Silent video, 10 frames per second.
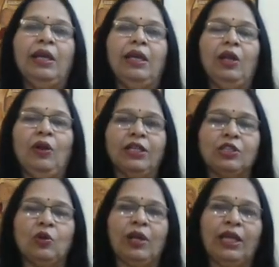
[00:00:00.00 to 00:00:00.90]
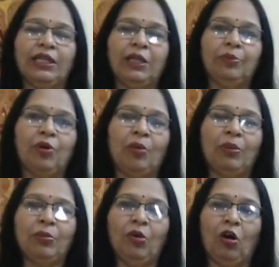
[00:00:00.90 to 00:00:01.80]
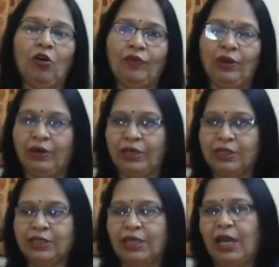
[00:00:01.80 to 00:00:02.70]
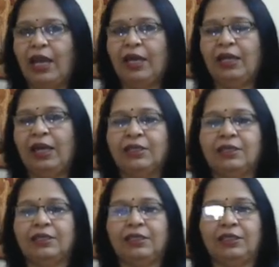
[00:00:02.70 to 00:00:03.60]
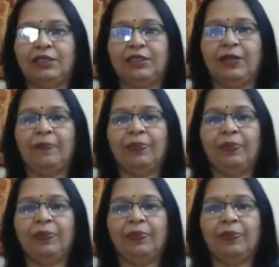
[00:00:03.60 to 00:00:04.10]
Now let's look at the problem of risk and uncertainty.